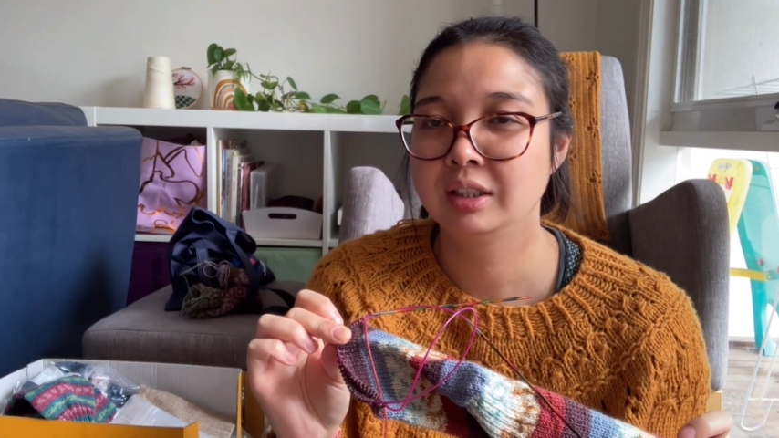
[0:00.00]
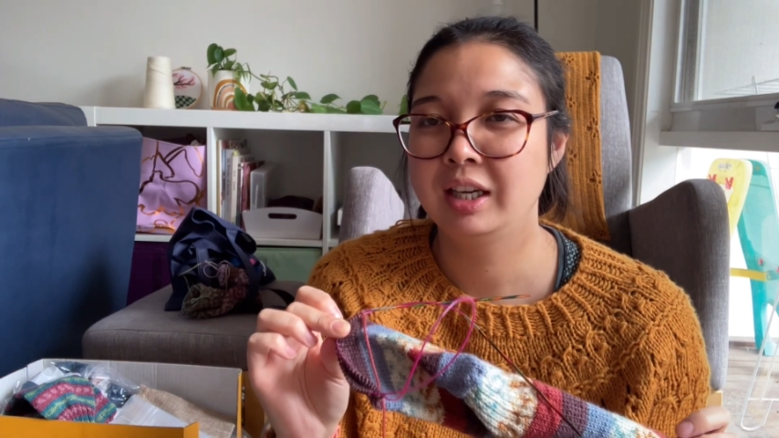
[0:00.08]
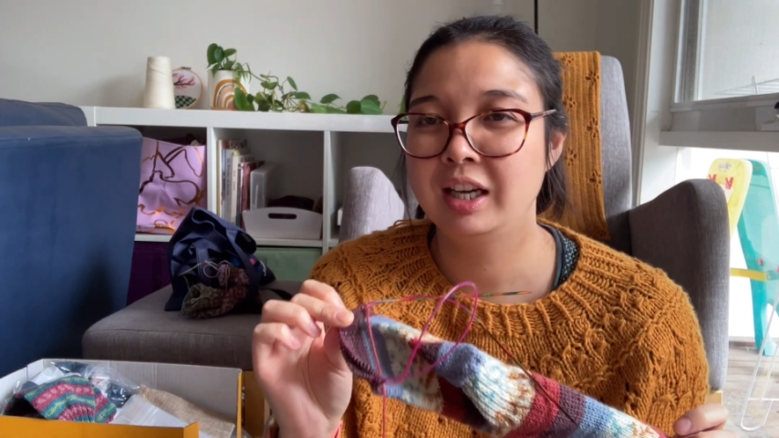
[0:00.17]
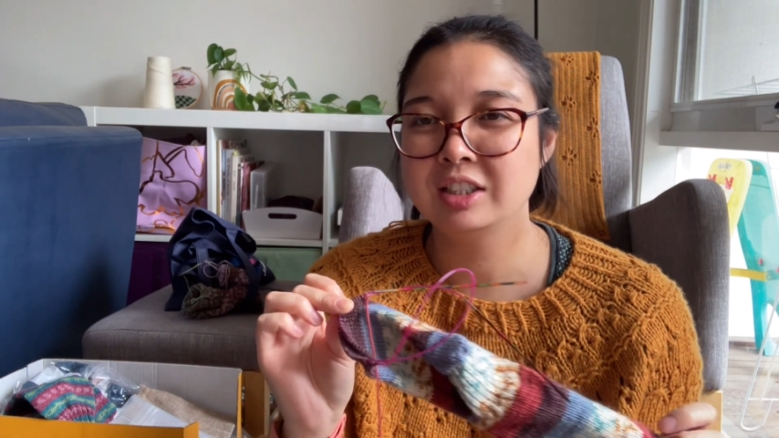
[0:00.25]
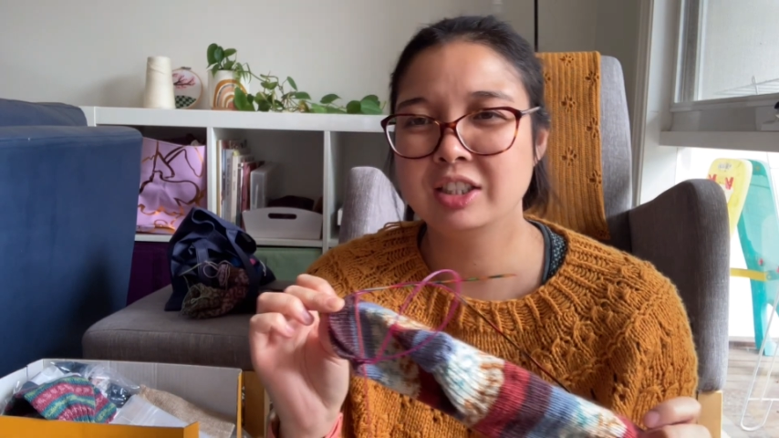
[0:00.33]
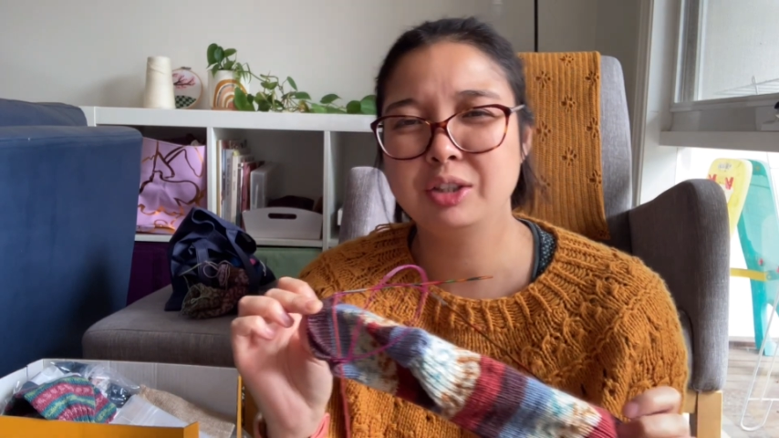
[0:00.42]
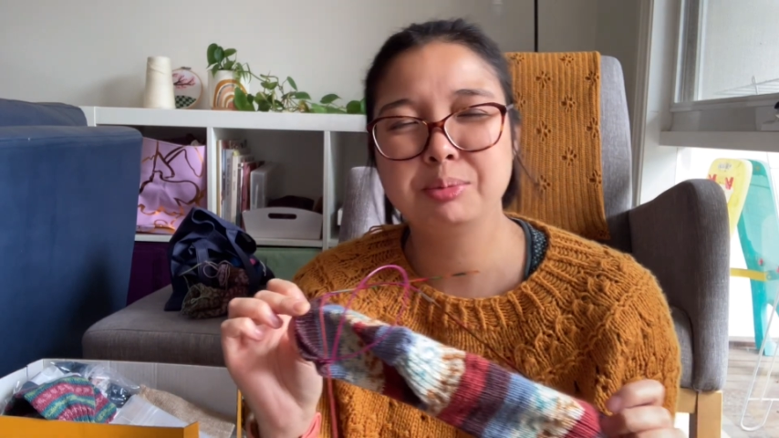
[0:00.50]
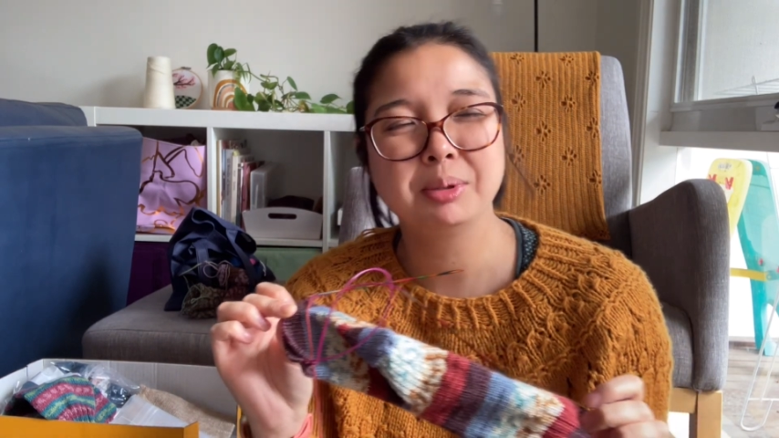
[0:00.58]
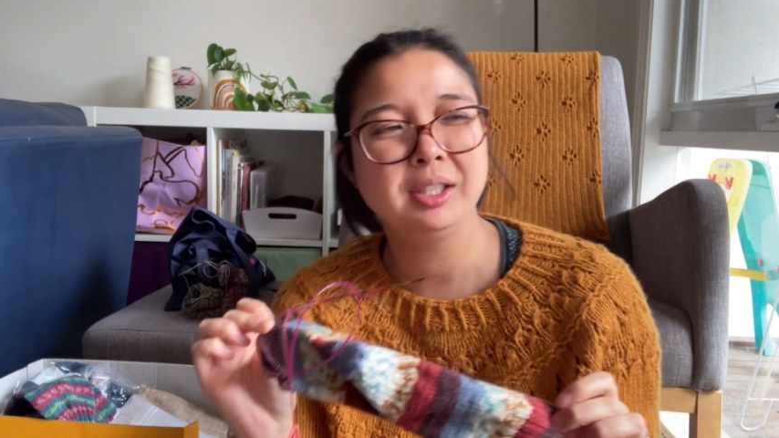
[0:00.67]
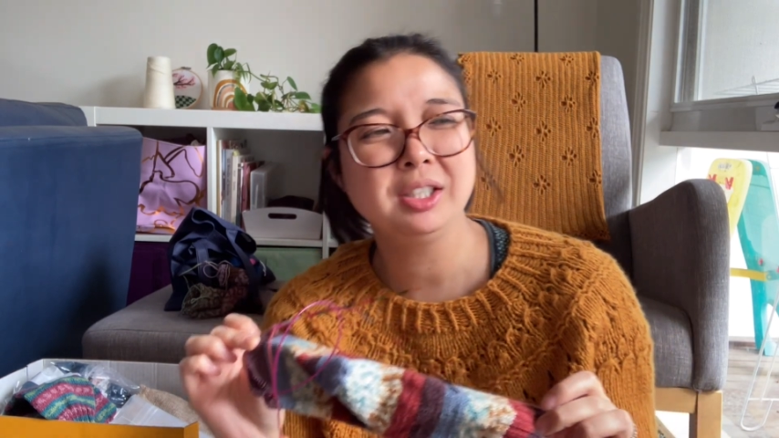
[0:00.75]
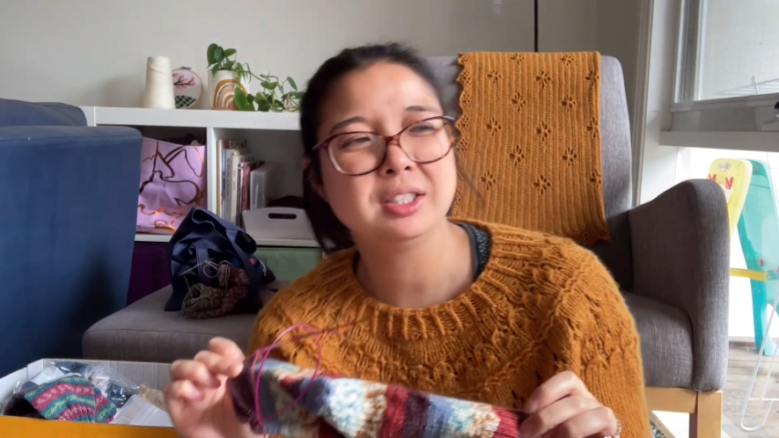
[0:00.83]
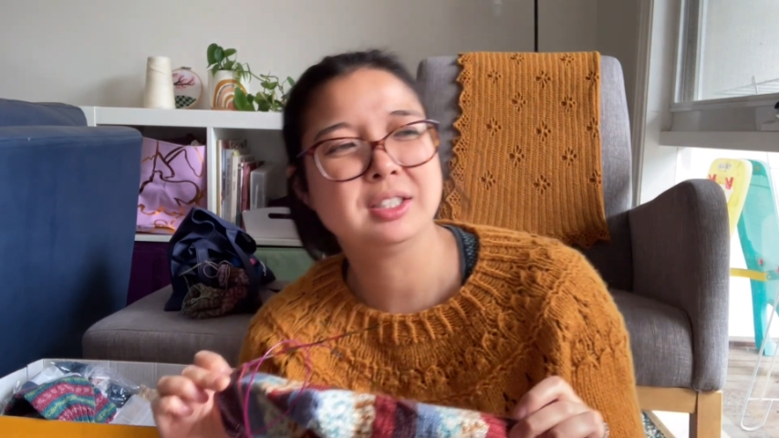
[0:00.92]
actually I could
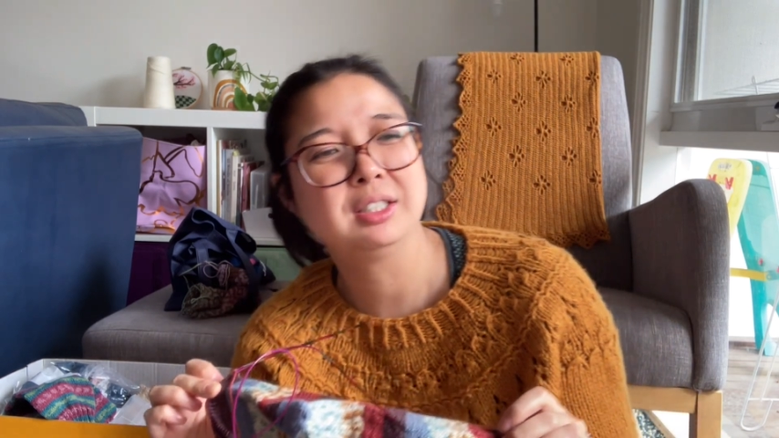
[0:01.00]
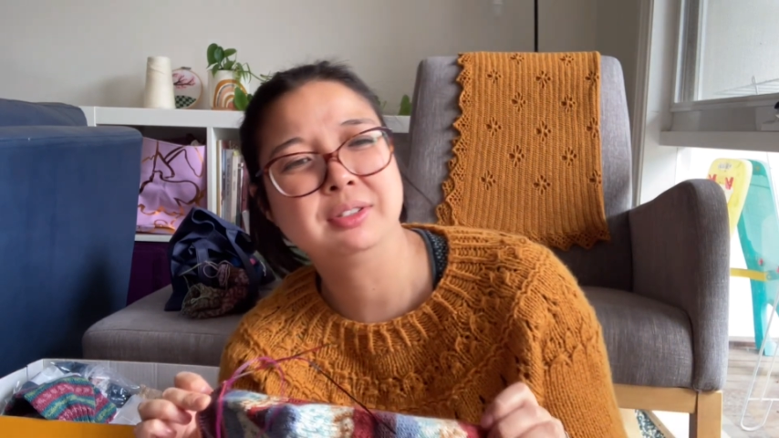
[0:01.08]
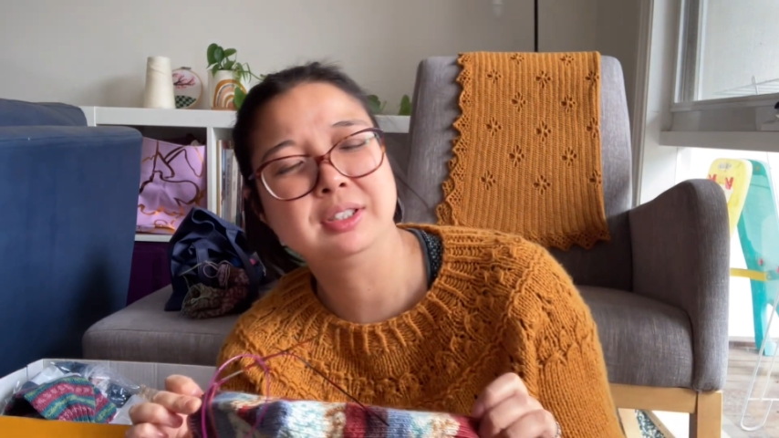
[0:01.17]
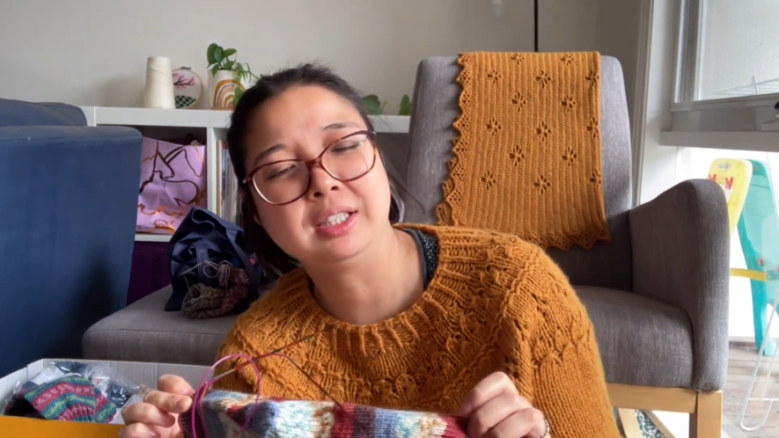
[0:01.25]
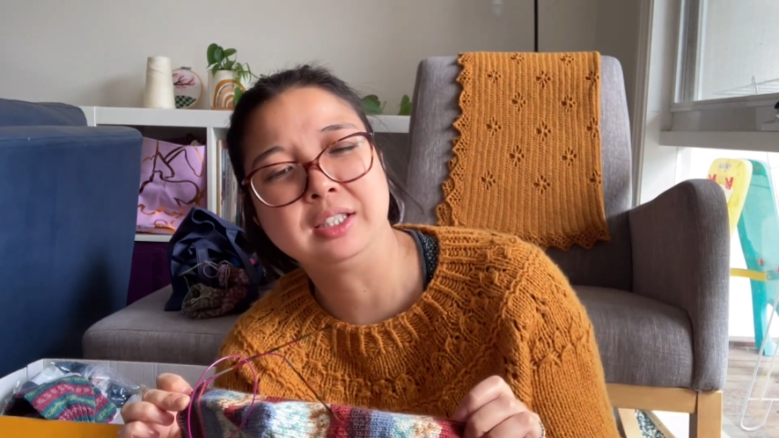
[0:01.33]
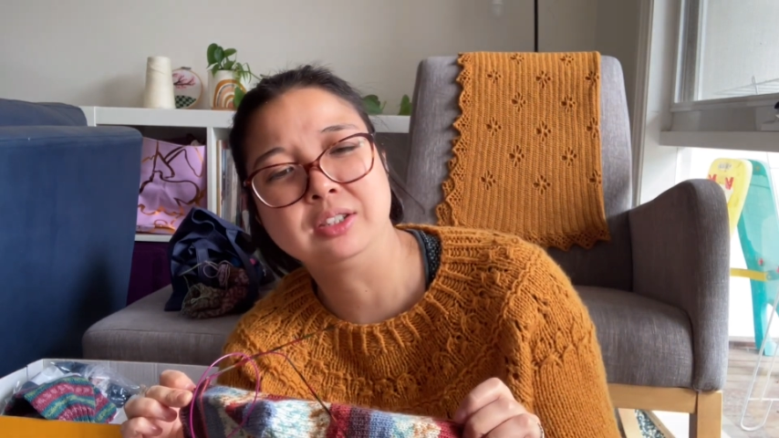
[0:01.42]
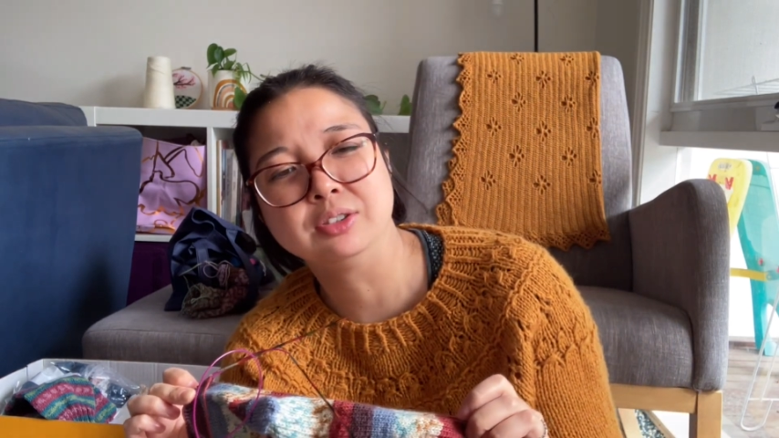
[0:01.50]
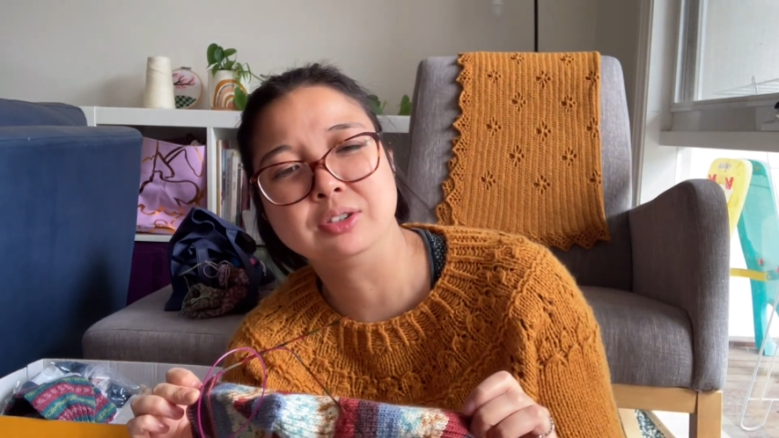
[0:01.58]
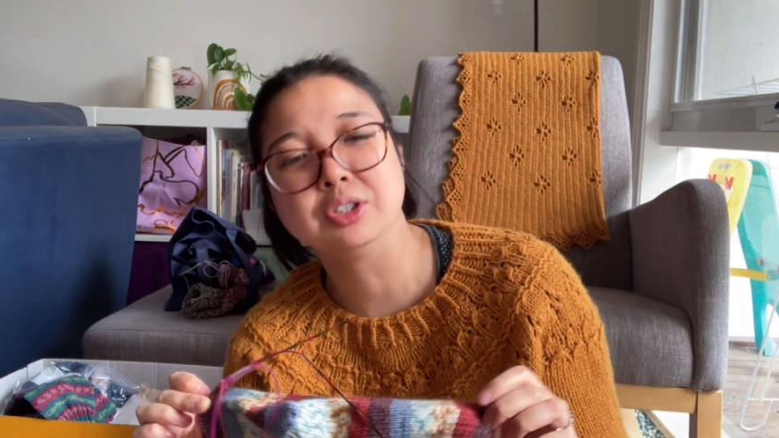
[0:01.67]
probably use different needles.